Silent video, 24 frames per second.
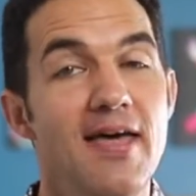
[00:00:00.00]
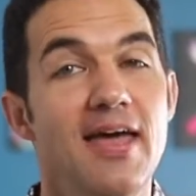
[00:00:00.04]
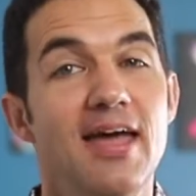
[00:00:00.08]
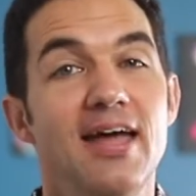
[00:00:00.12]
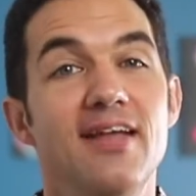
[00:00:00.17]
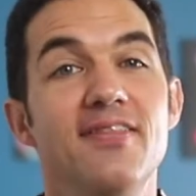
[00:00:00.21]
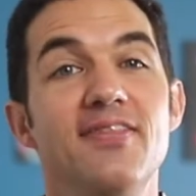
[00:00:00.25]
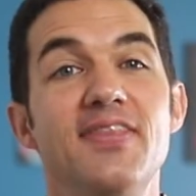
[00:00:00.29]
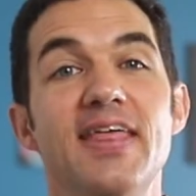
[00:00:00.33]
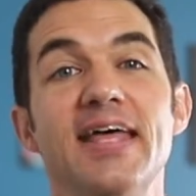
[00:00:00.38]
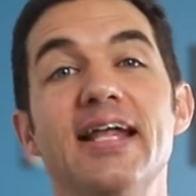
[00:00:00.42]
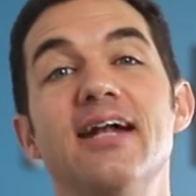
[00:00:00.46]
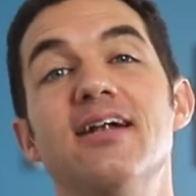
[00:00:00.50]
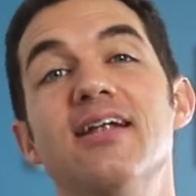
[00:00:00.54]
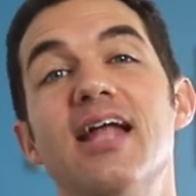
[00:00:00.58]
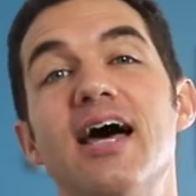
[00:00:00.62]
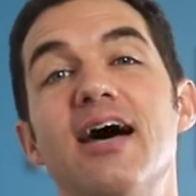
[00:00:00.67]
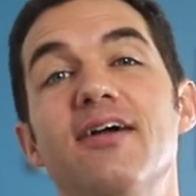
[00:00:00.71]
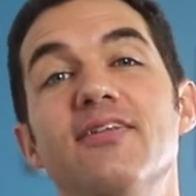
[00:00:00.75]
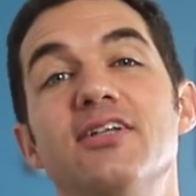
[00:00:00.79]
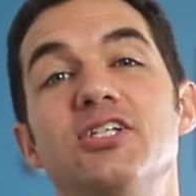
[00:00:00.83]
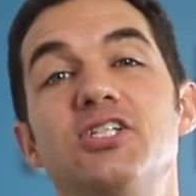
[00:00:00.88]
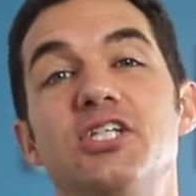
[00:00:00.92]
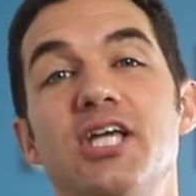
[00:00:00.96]
and then
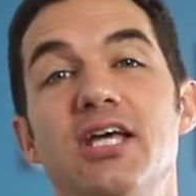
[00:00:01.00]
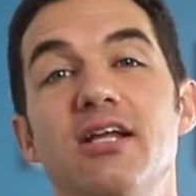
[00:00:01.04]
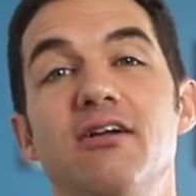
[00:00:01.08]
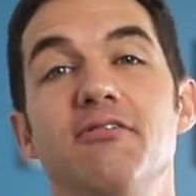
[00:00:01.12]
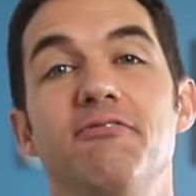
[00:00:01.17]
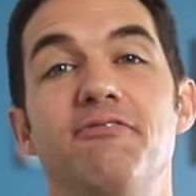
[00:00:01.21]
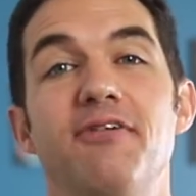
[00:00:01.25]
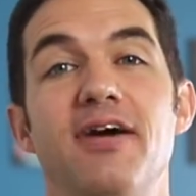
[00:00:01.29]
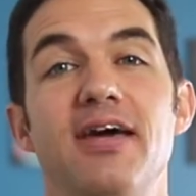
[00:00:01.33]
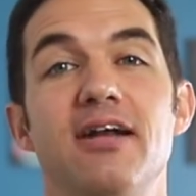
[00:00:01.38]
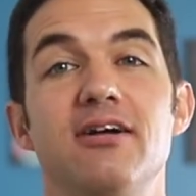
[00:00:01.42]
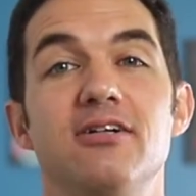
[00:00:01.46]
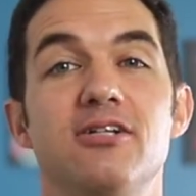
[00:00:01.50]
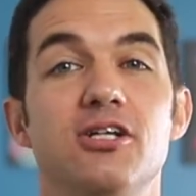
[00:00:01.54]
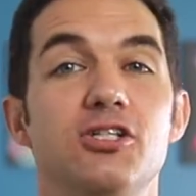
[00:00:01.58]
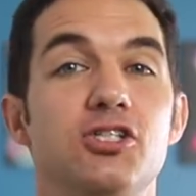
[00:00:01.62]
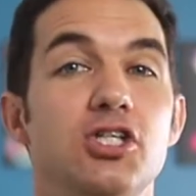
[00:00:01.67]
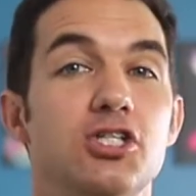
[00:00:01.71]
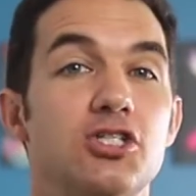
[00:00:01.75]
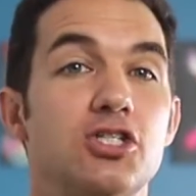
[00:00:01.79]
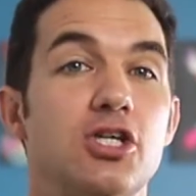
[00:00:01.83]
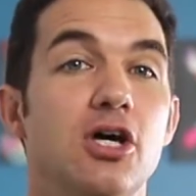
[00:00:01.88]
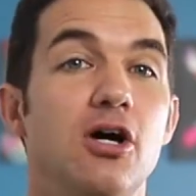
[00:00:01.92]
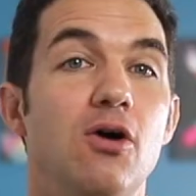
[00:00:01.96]
allow the channel fader to
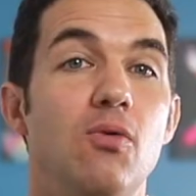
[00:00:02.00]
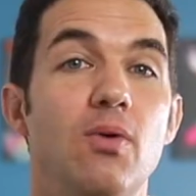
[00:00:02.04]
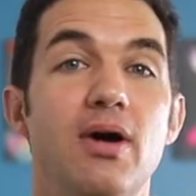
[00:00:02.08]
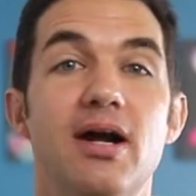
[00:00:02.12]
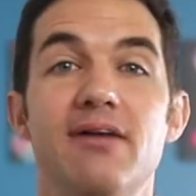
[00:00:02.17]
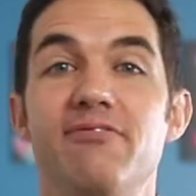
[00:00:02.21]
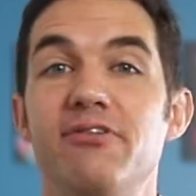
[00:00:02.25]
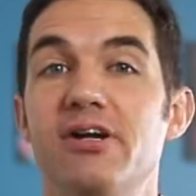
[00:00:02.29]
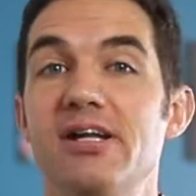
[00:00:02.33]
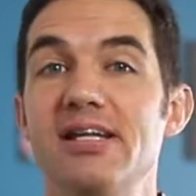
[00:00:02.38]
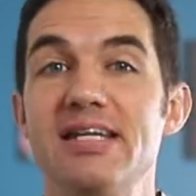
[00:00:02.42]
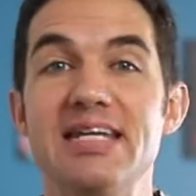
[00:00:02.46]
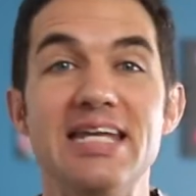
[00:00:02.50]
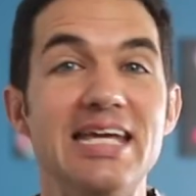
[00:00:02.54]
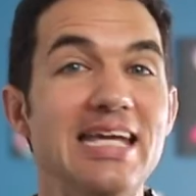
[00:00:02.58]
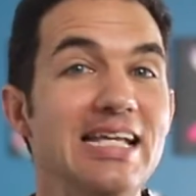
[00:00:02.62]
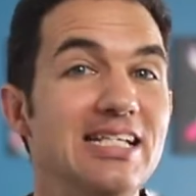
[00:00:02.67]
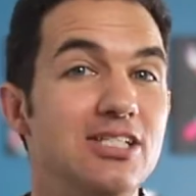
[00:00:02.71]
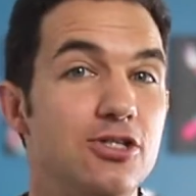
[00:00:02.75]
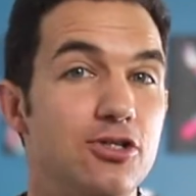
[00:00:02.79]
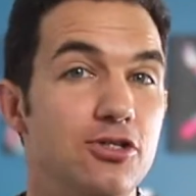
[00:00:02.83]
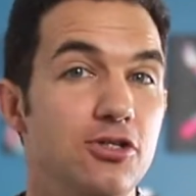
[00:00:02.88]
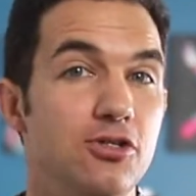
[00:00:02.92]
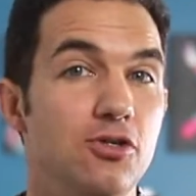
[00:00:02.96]
just go wherever it
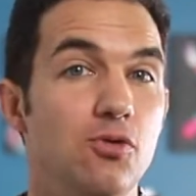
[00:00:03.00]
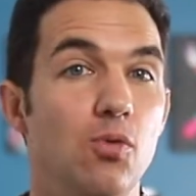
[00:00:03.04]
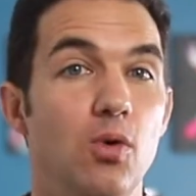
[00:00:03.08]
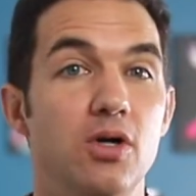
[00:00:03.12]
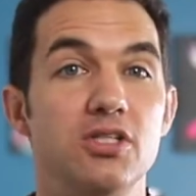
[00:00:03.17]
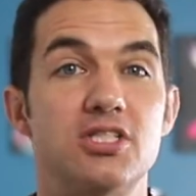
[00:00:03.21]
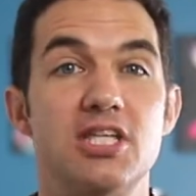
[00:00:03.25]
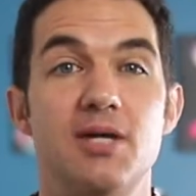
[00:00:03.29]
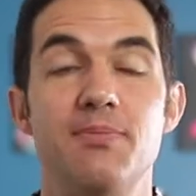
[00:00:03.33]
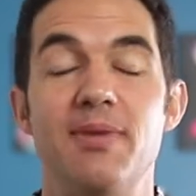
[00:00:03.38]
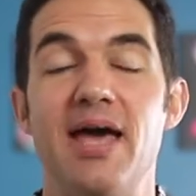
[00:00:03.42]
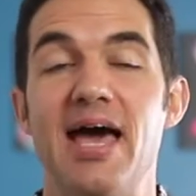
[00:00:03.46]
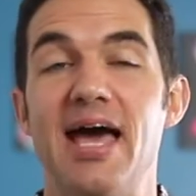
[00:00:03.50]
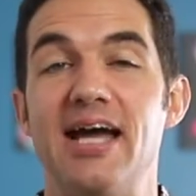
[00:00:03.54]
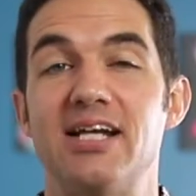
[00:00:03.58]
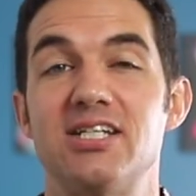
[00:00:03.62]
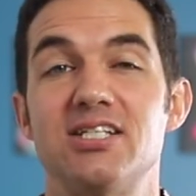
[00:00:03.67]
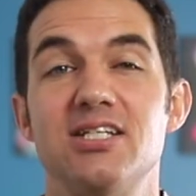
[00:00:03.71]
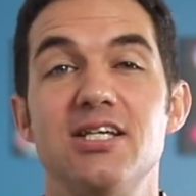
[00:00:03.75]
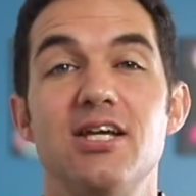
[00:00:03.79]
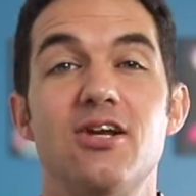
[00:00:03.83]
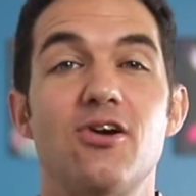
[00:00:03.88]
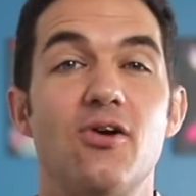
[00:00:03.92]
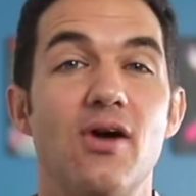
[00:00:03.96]
needs to once I'm
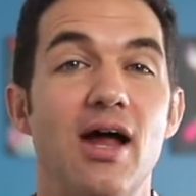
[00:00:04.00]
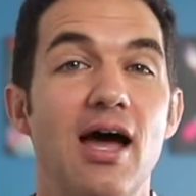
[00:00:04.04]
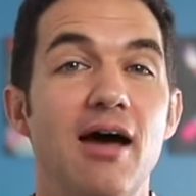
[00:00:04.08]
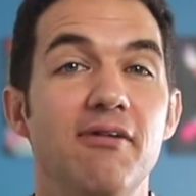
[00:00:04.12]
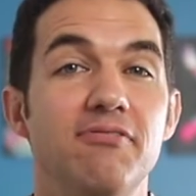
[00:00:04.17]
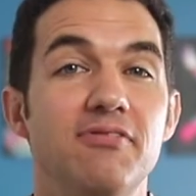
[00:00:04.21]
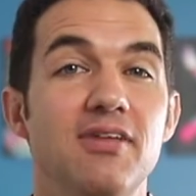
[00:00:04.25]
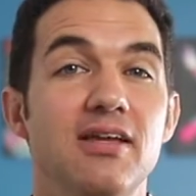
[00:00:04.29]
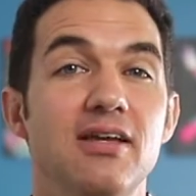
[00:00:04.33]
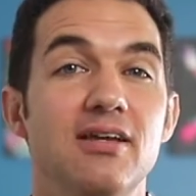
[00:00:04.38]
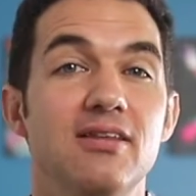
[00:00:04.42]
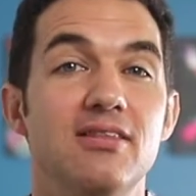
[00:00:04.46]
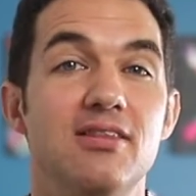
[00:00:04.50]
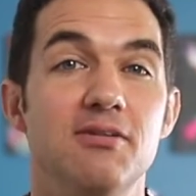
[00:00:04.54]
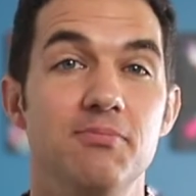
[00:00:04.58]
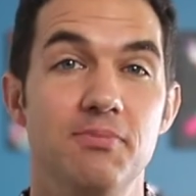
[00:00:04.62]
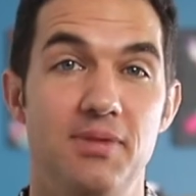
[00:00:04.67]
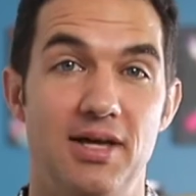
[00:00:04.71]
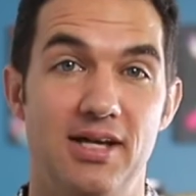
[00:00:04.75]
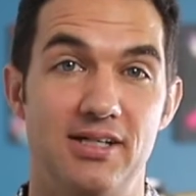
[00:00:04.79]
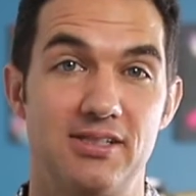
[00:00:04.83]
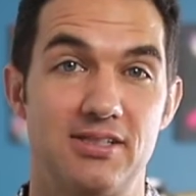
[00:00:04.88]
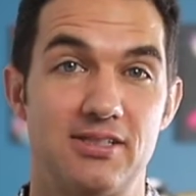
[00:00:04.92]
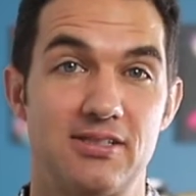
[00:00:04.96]
actually crafting the
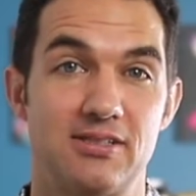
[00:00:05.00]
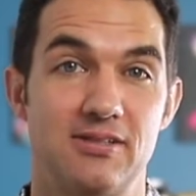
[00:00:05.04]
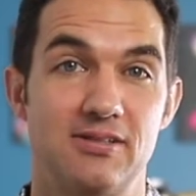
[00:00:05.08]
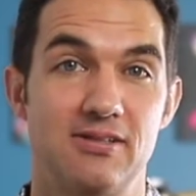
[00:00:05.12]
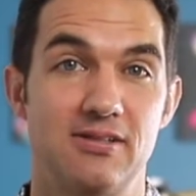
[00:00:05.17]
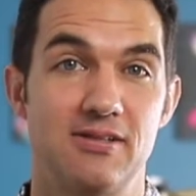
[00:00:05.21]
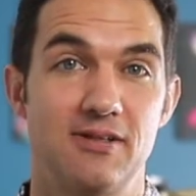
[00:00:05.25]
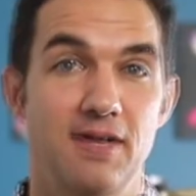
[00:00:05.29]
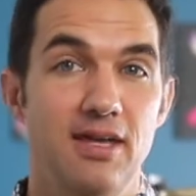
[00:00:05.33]
mix.